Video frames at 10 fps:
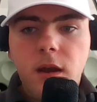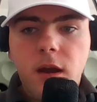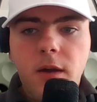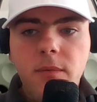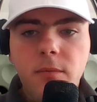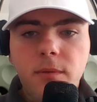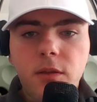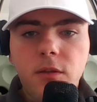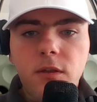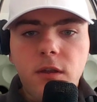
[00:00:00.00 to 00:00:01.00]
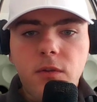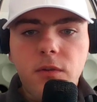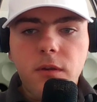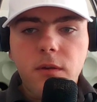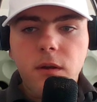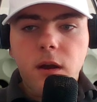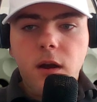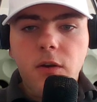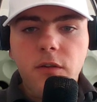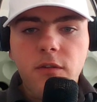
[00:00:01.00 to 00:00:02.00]
They'll be losing
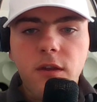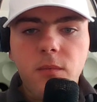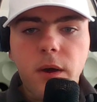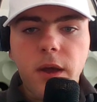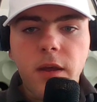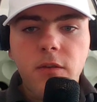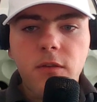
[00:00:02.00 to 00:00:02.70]
Christine Wang.